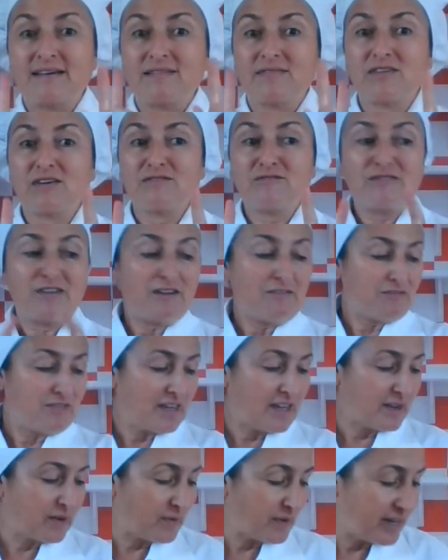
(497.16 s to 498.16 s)
The 5th
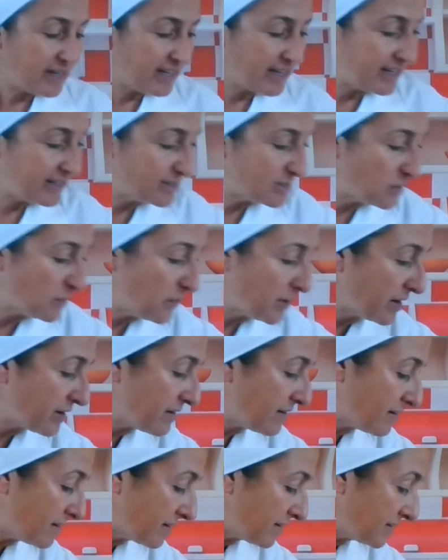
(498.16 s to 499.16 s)
ingredient,
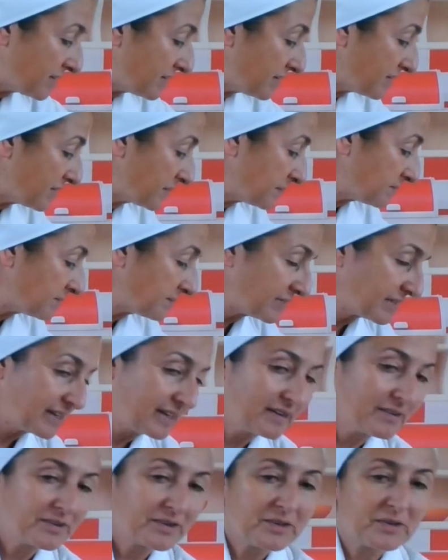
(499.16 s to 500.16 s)
where are you?
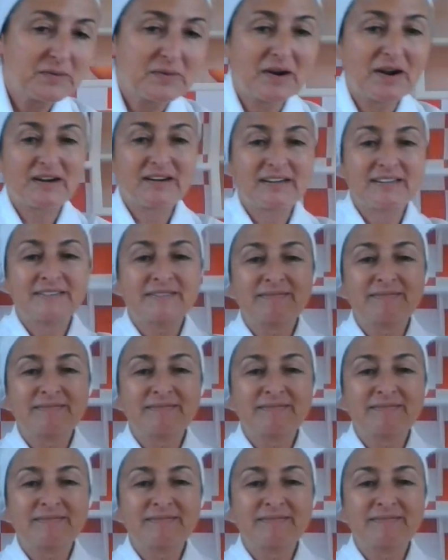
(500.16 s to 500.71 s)
Here you are.